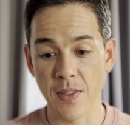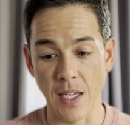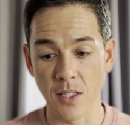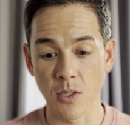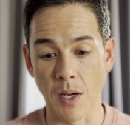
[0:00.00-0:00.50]

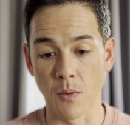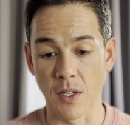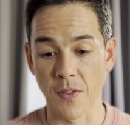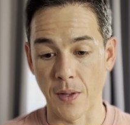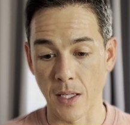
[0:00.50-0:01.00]
things you might want to
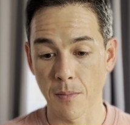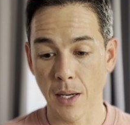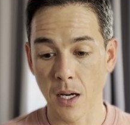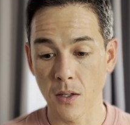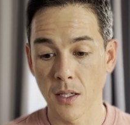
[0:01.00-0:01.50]
think
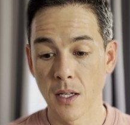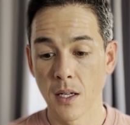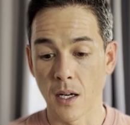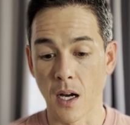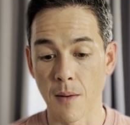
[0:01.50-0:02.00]
about.
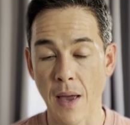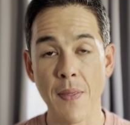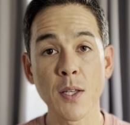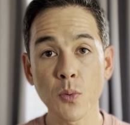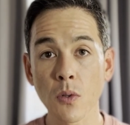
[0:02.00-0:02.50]
Um, and
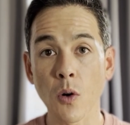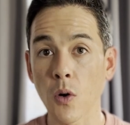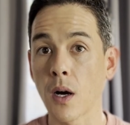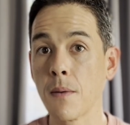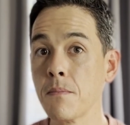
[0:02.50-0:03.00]
this will
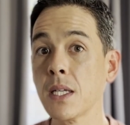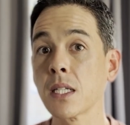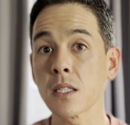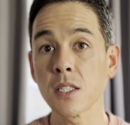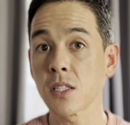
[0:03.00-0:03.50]

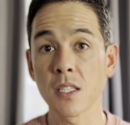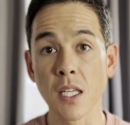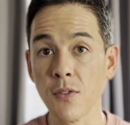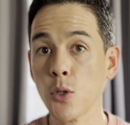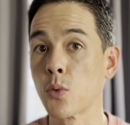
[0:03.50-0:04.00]
immediately just
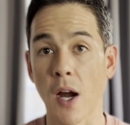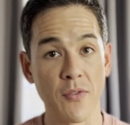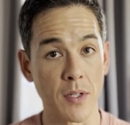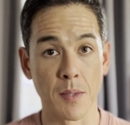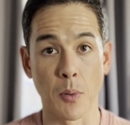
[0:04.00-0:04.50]
give you
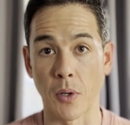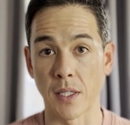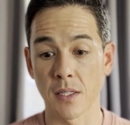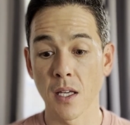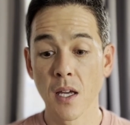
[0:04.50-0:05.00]
reference
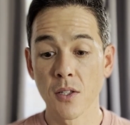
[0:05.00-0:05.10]
points.